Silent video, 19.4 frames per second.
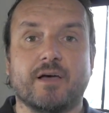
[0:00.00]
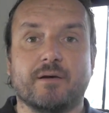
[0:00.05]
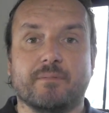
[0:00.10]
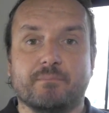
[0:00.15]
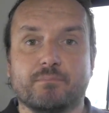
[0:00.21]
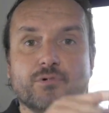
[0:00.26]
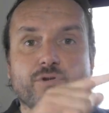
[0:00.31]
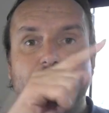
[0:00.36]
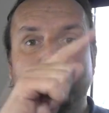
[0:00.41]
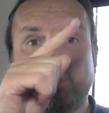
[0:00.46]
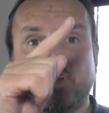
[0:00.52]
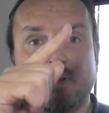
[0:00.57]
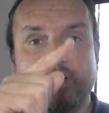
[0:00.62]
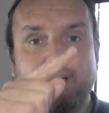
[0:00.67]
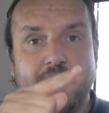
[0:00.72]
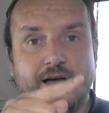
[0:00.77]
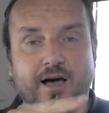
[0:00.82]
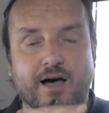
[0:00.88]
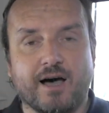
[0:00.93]

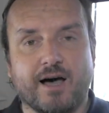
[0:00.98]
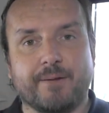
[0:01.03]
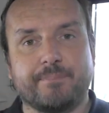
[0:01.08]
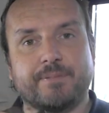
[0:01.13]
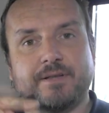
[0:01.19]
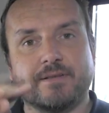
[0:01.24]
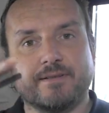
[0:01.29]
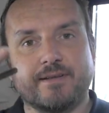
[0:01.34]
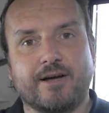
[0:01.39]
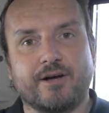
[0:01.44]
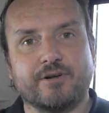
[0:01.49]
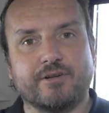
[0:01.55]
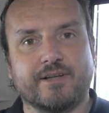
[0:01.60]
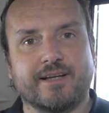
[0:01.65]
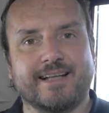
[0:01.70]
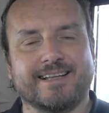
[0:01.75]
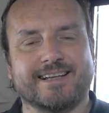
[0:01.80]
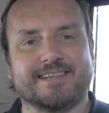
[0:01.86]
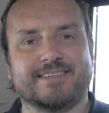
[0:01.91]
moving up and down
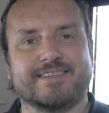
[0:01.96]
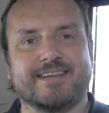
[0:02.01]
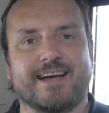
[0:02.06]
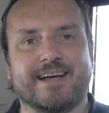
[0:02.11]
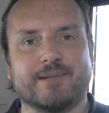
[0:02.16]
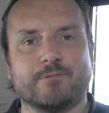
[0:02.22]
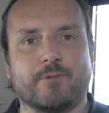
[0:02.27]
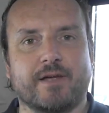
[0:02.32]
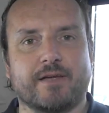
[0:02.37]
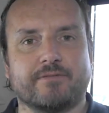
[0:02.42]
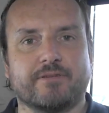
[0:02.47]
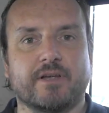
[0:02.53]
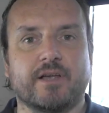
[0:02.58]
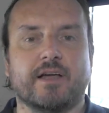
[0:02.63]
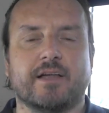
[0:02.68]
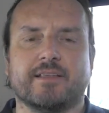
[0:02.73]
in a sine wave.